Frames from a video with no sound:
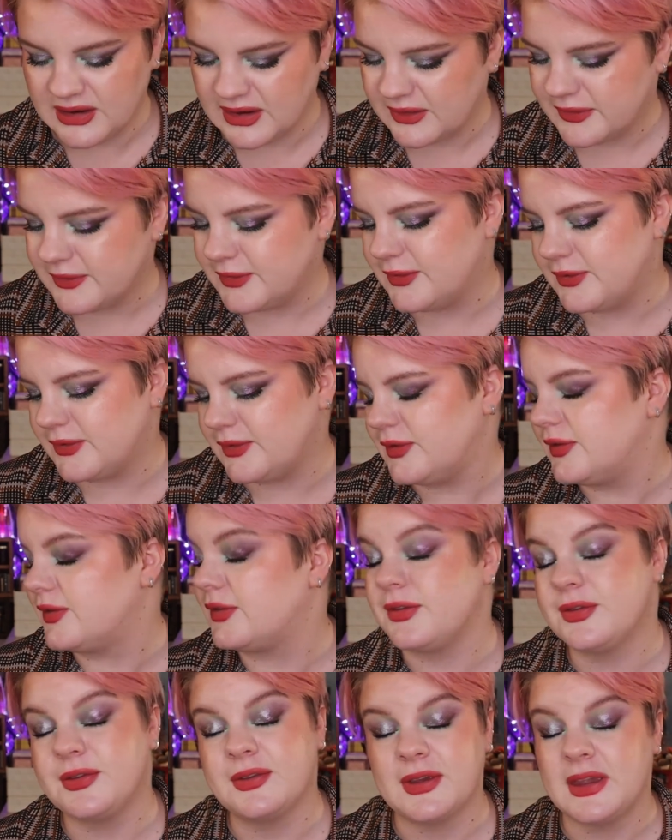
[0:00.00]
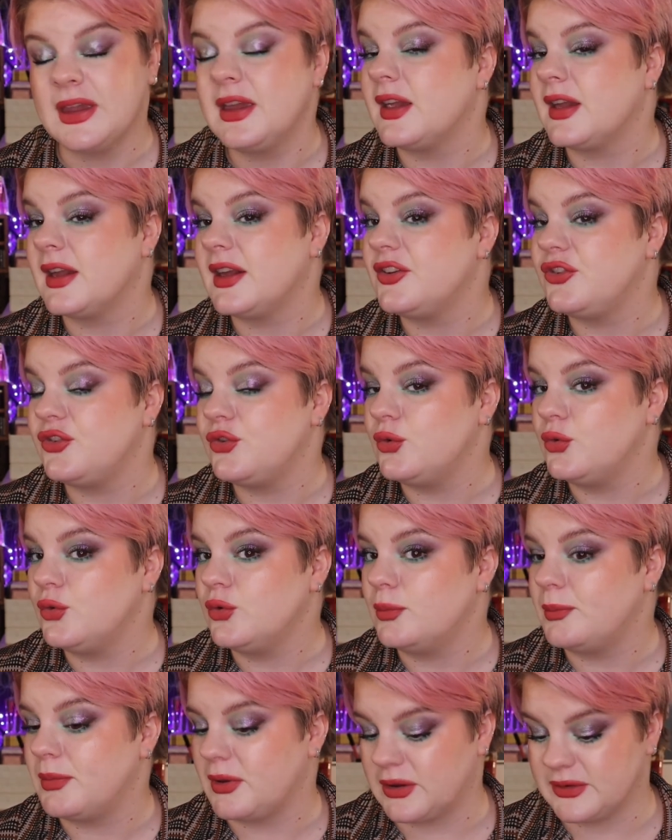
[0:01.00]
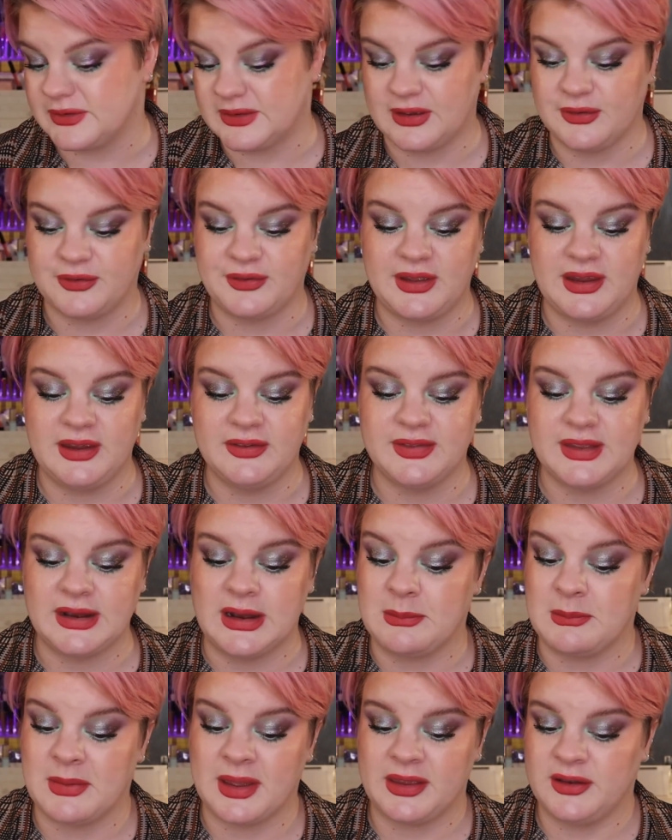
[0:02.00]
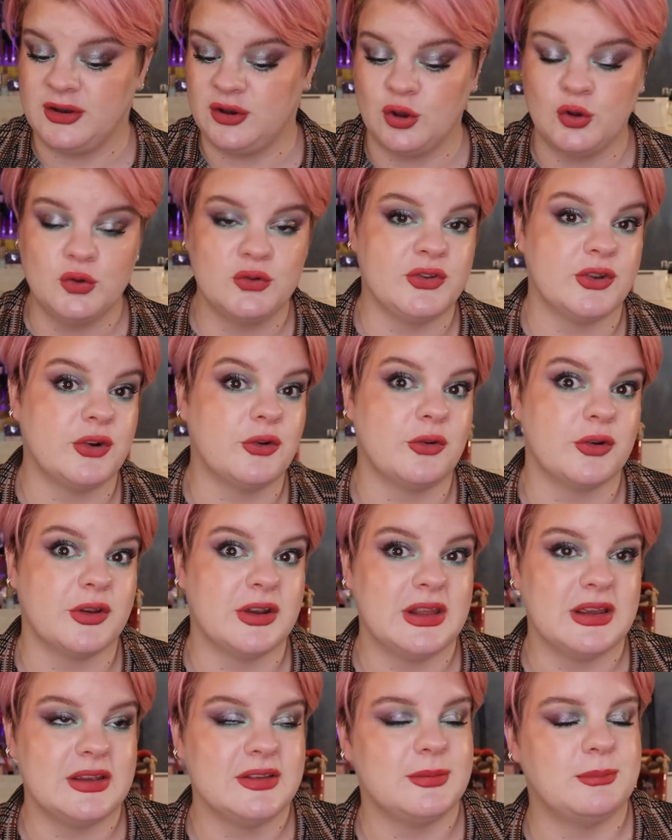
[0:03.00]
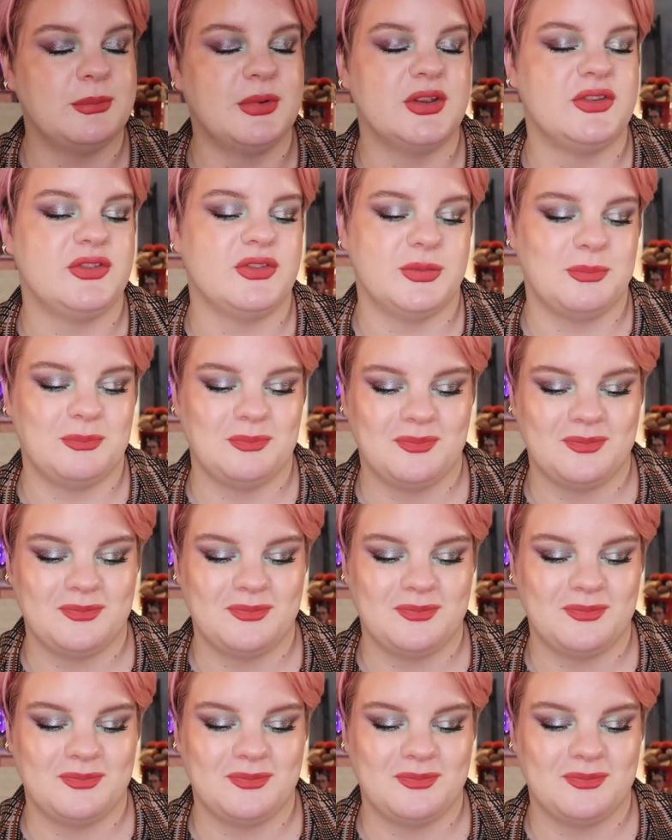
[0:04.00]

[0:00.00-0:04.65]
I think I do, because I think that my notes are organized, but